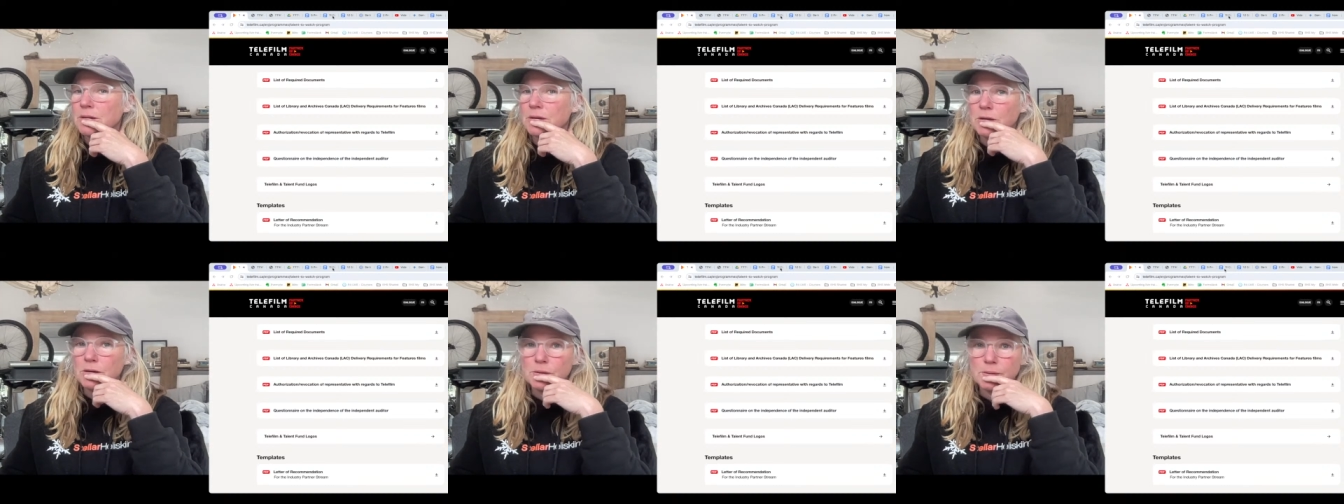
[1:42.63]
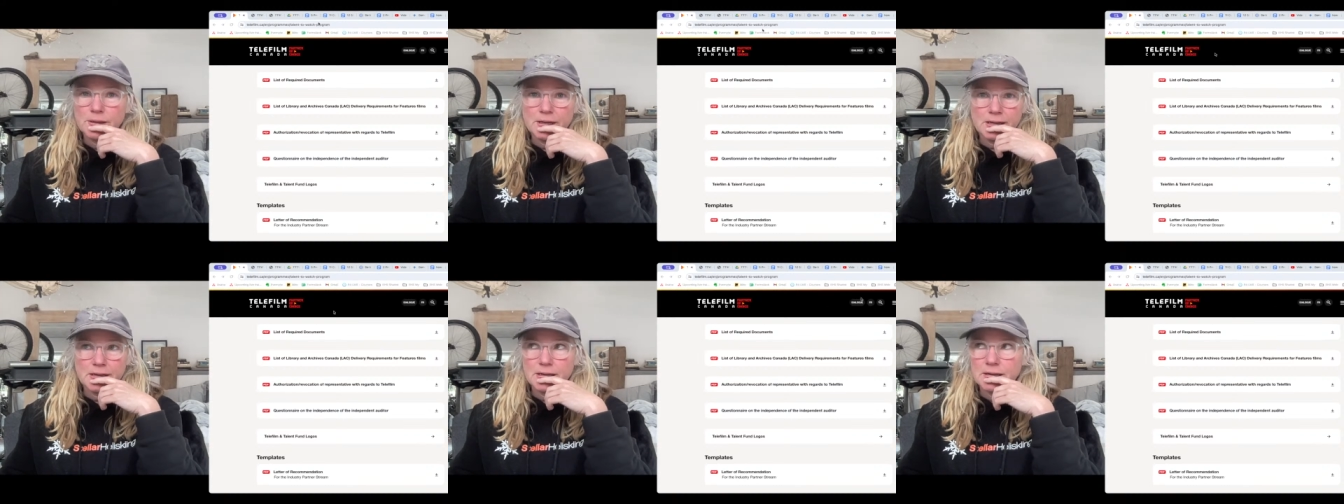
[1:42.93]

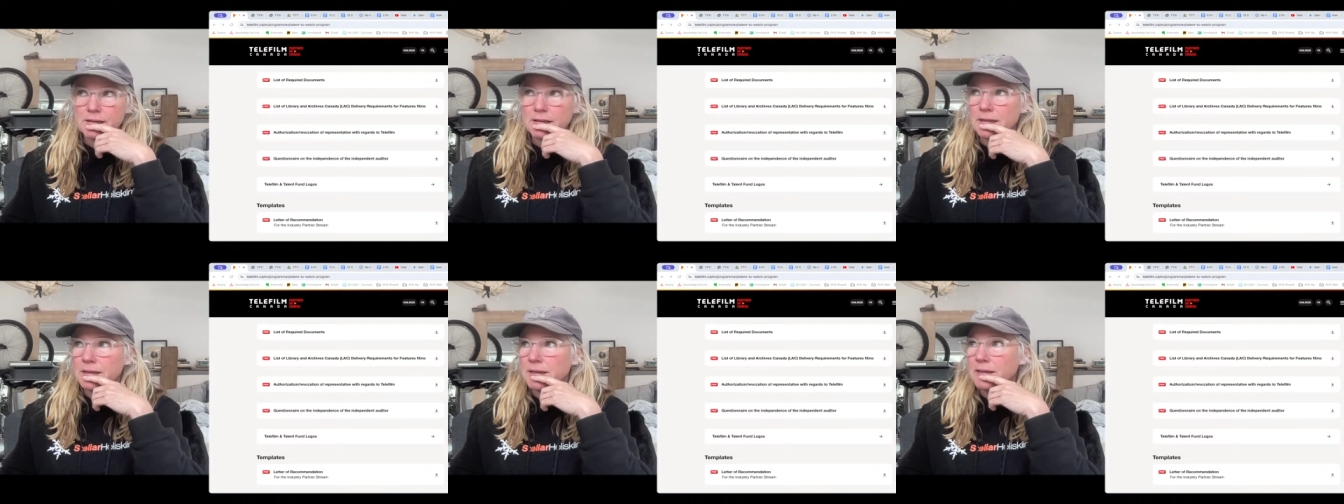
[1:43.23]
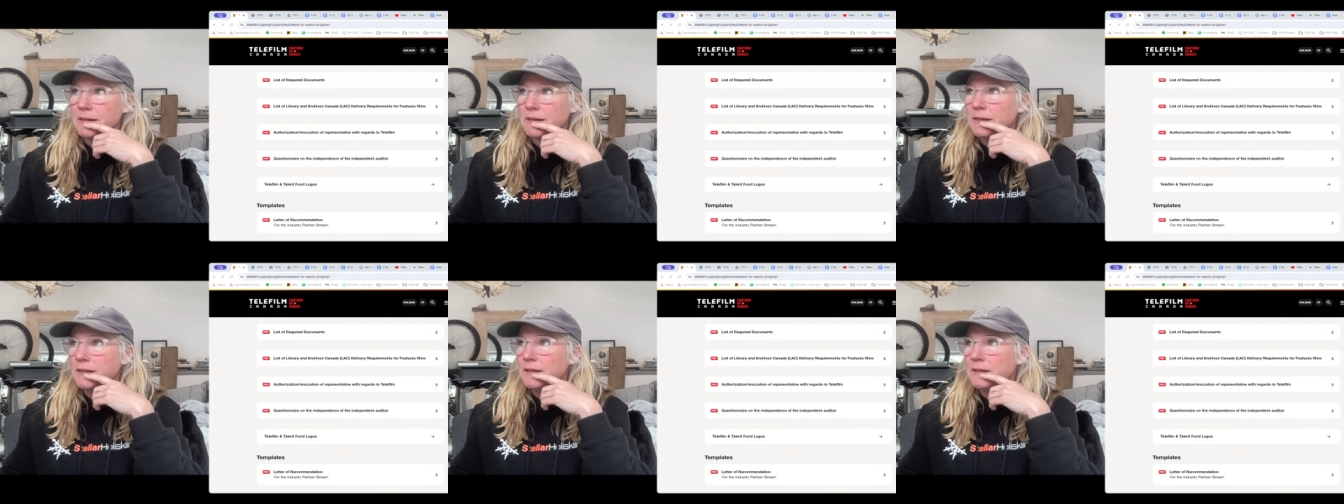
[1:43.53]

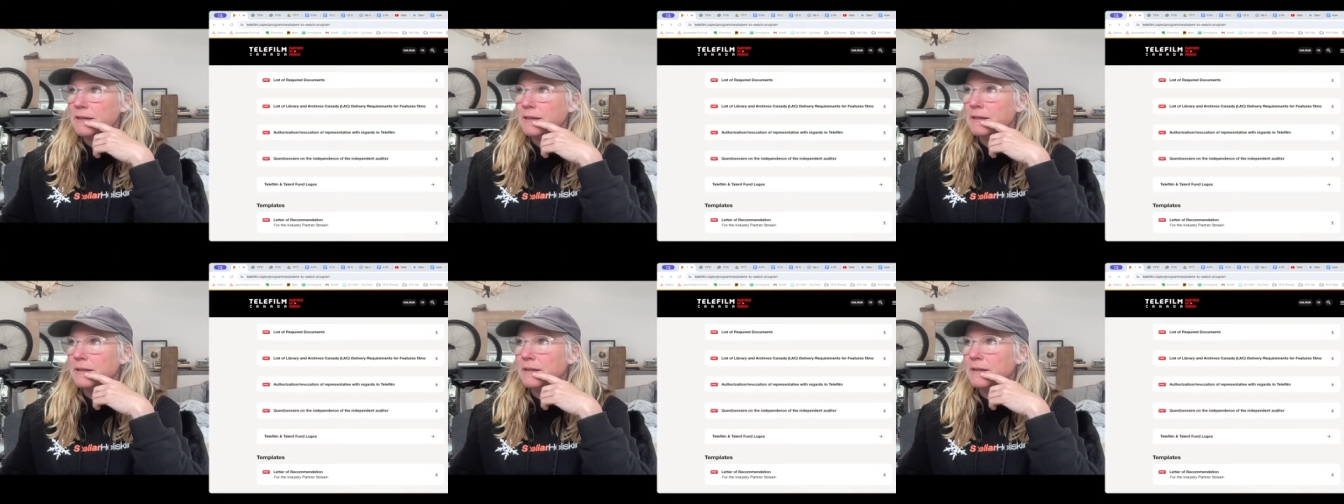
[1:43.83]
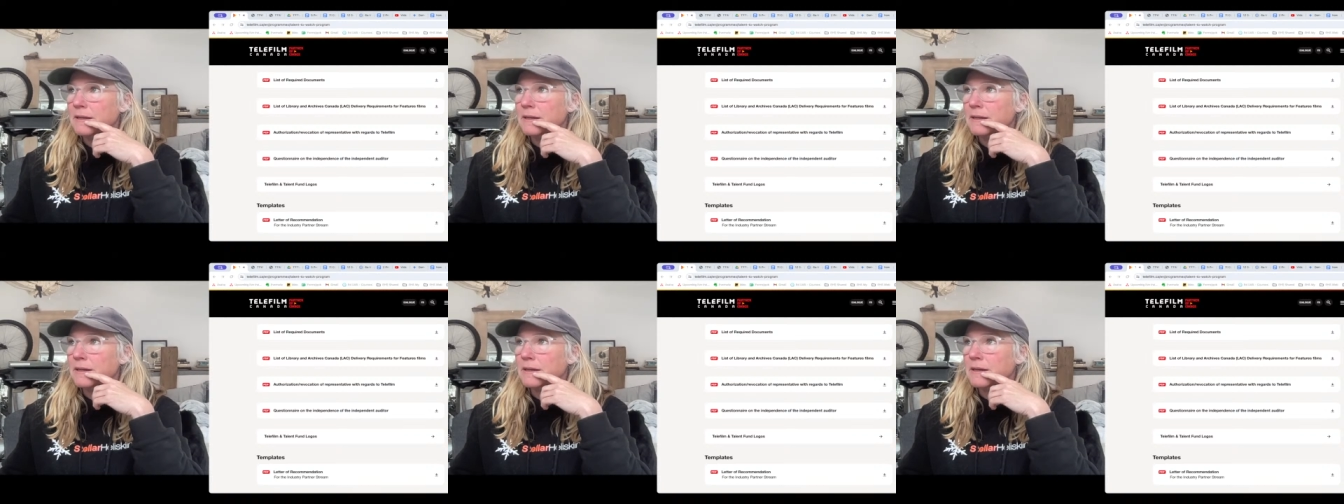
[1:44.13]
quickly
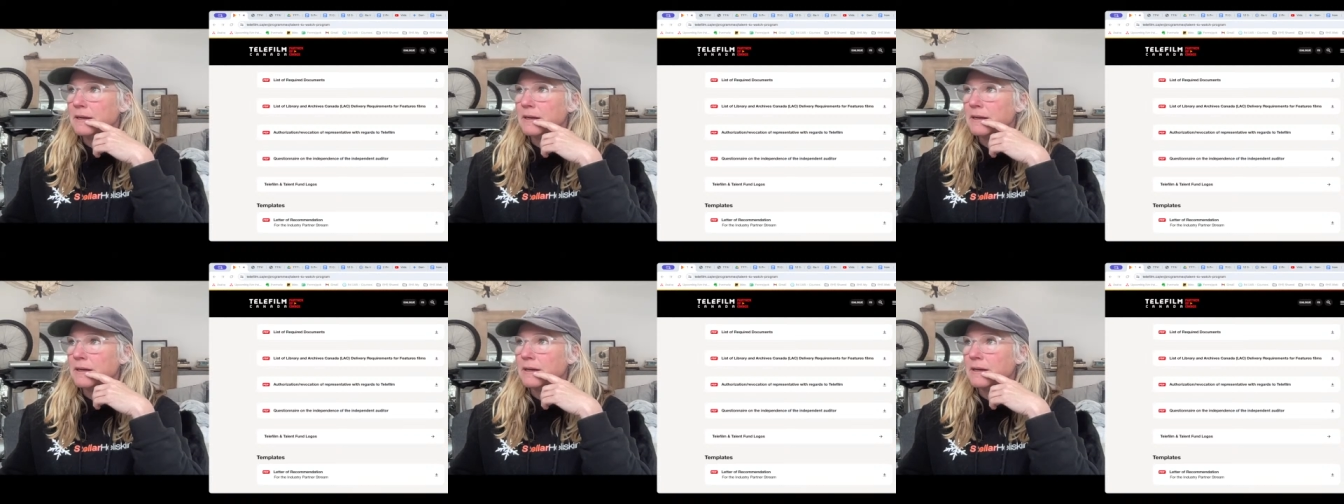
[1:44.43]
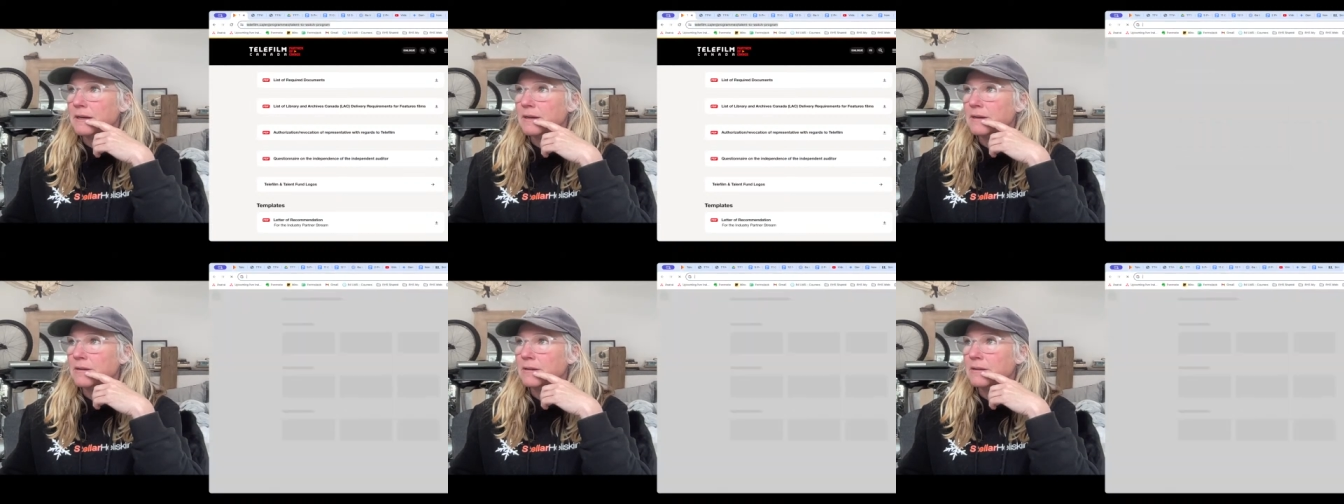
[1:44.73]

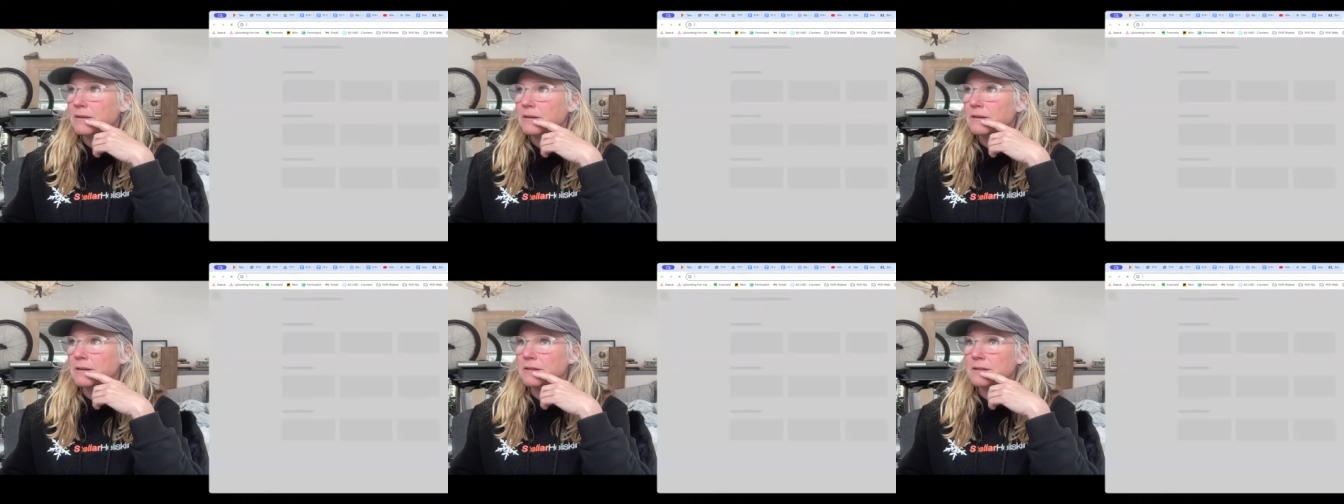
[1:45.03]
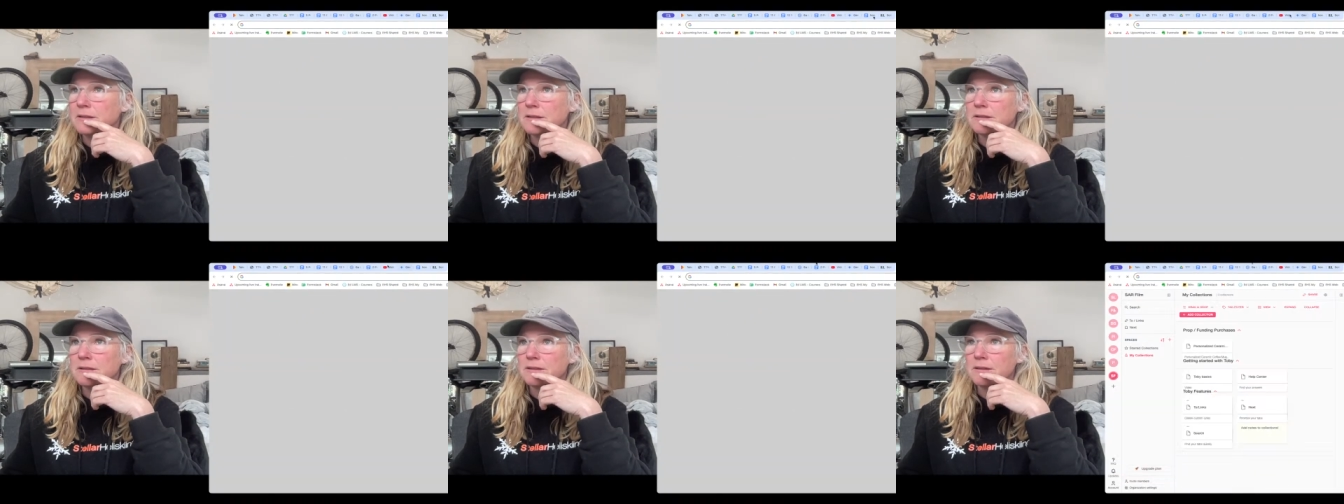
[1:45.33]
our
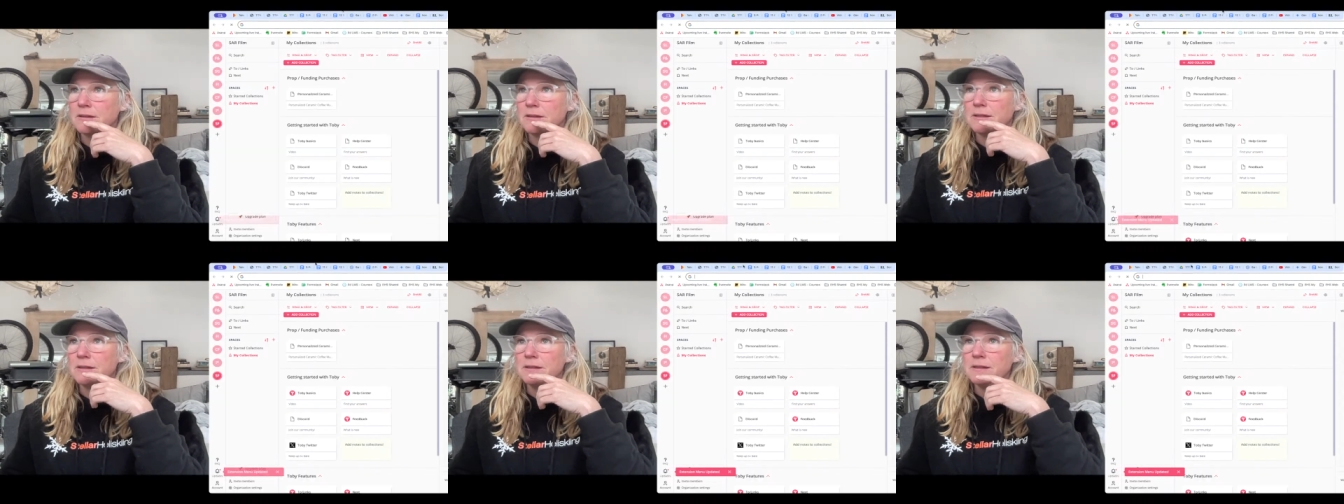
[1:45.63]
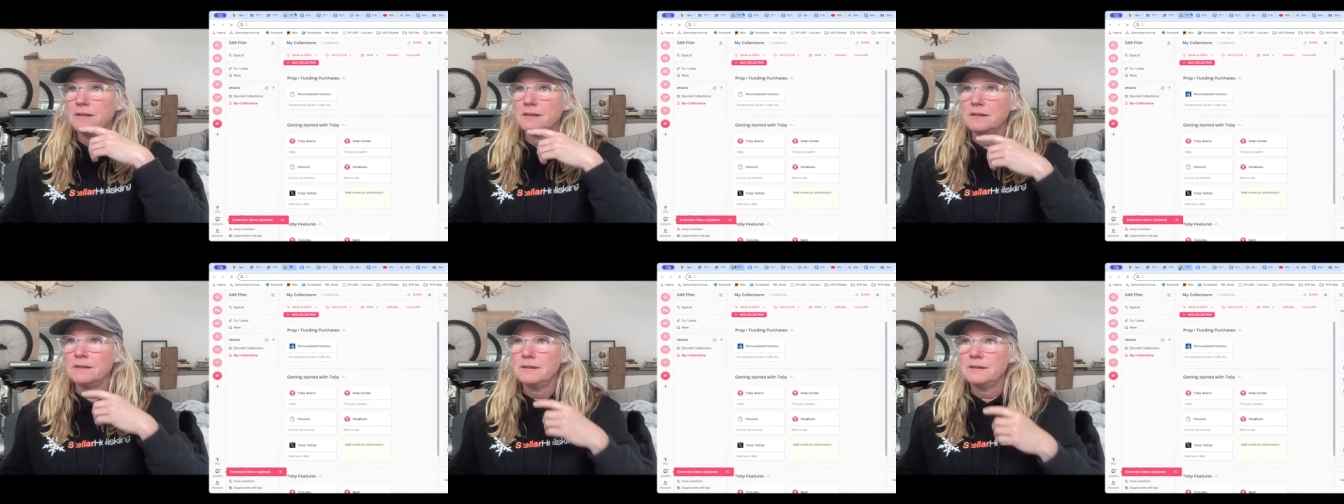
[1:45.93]
Asana
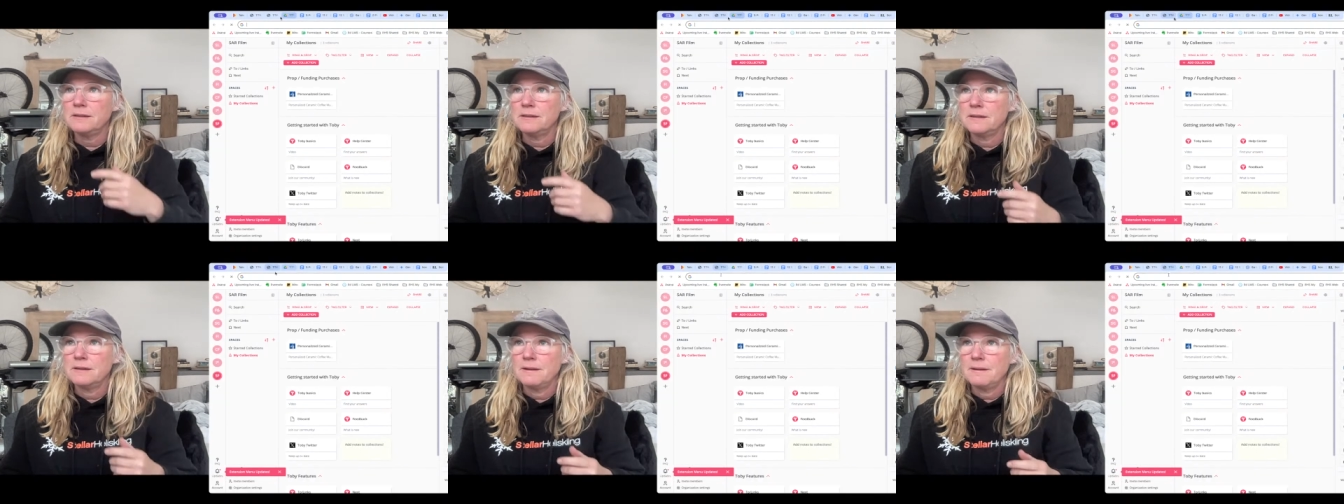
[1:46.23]
here.